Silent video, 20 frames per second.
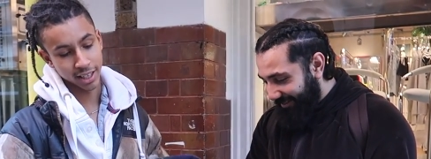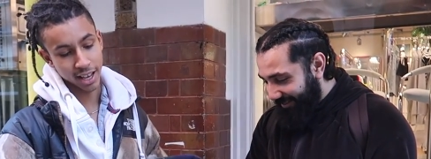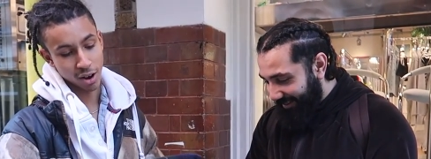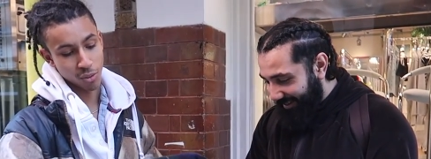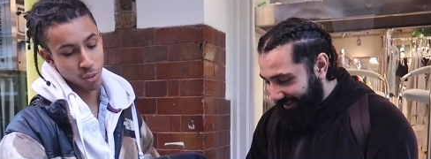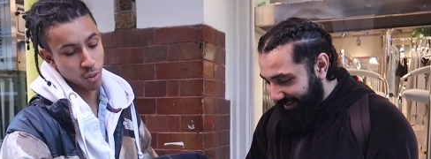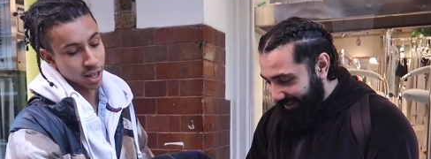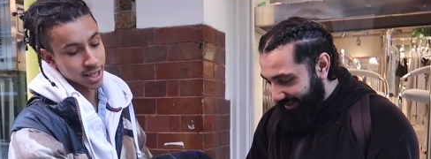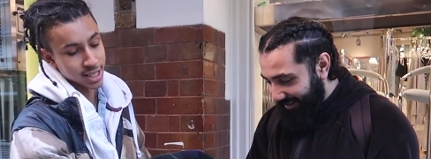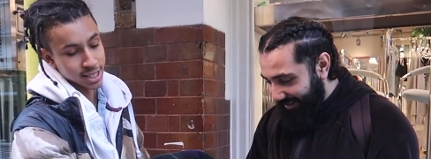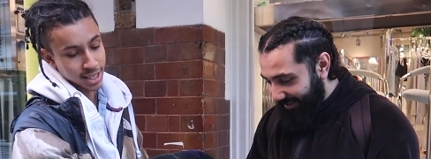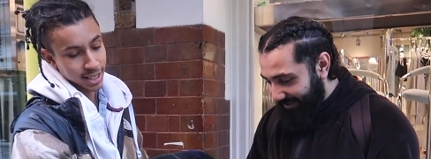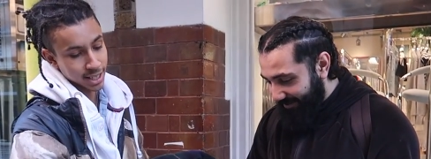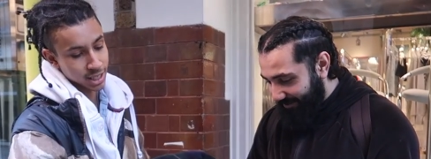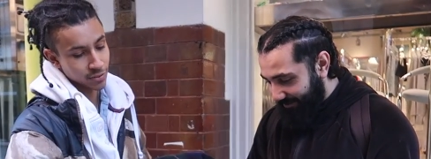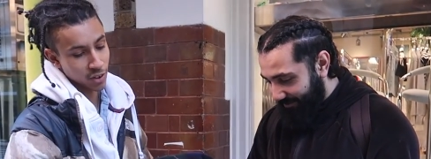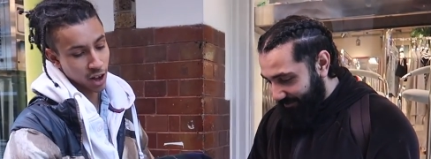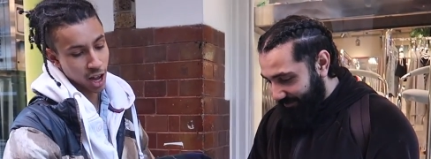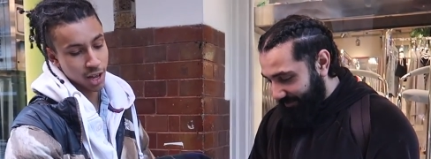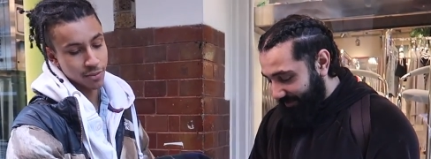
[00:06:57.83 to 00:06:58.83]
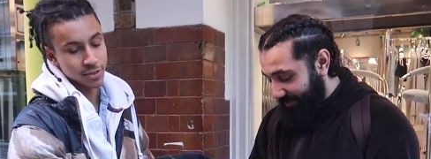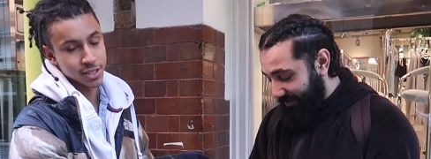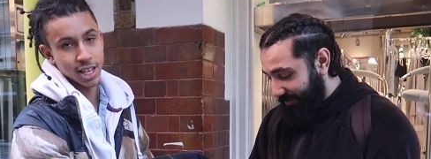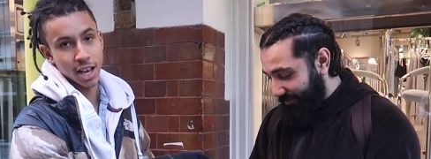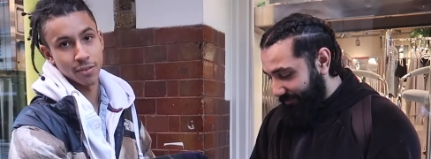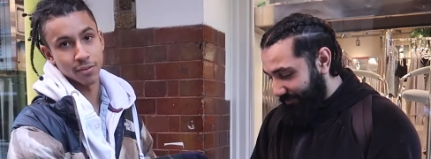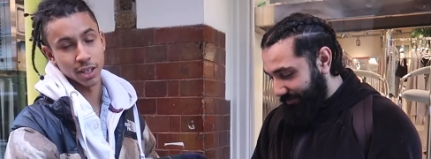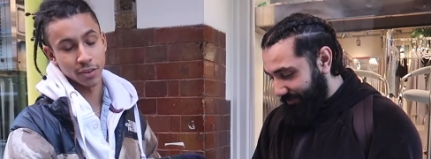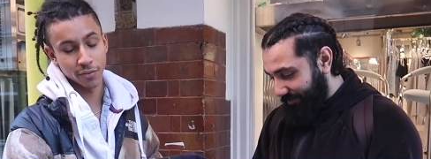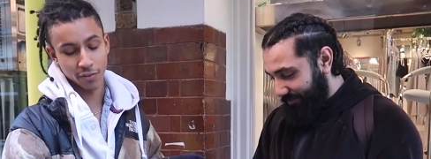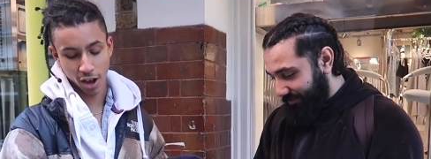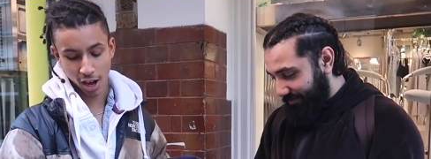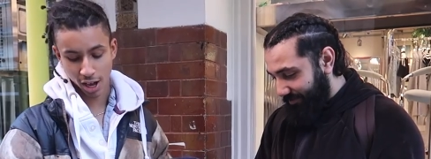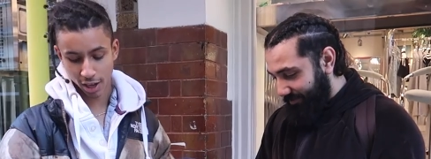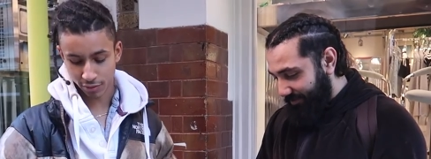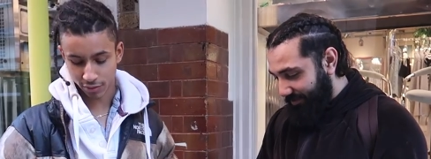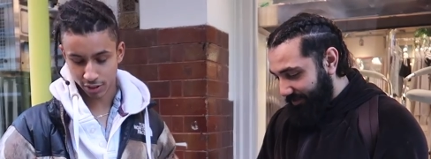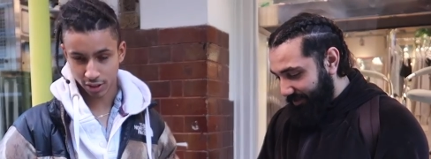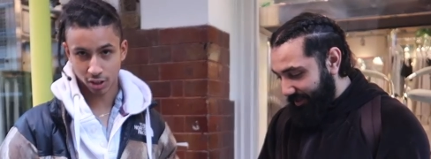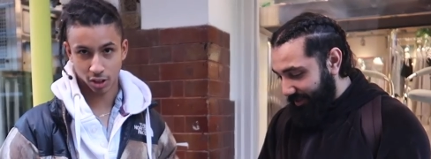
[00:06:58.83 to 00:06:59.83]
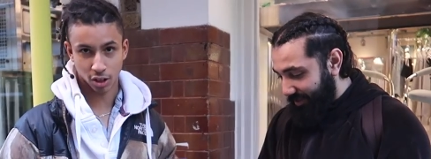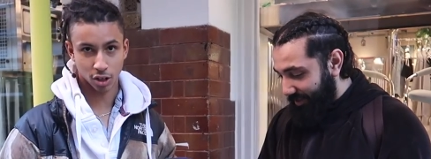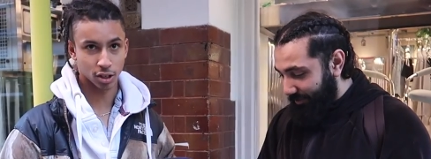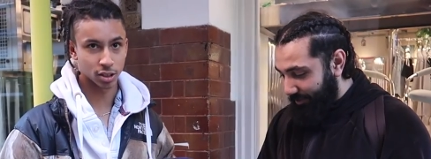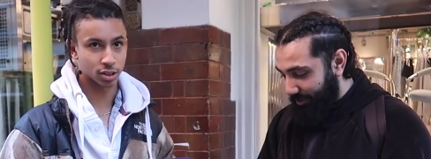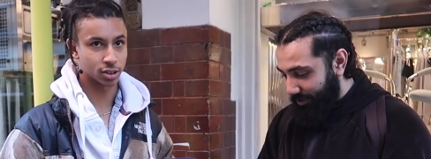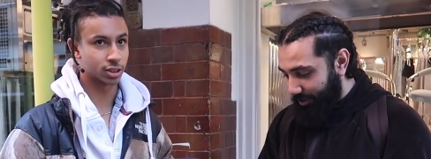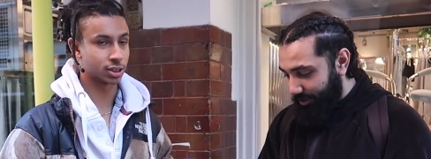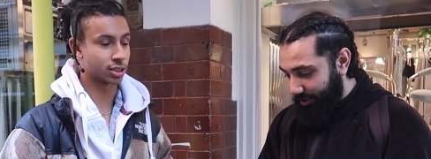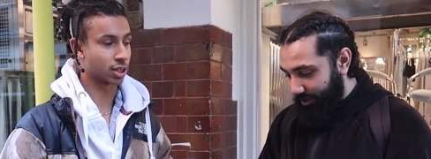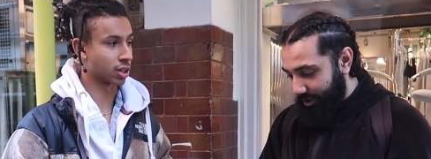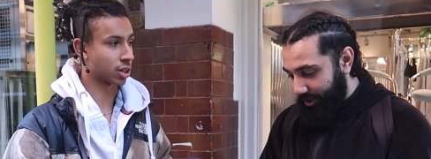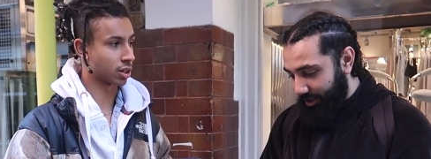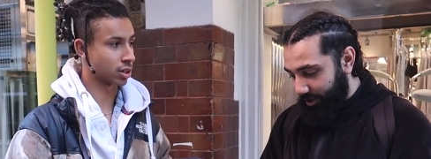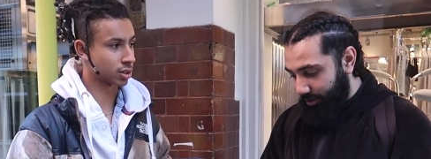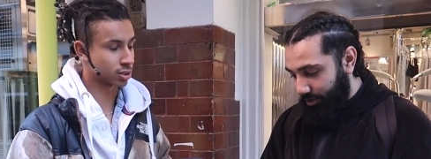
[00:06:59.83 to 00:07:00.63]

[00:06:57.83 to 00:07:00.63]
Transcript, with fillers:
Speaker 1: Yeah, 165, 75. So you even got the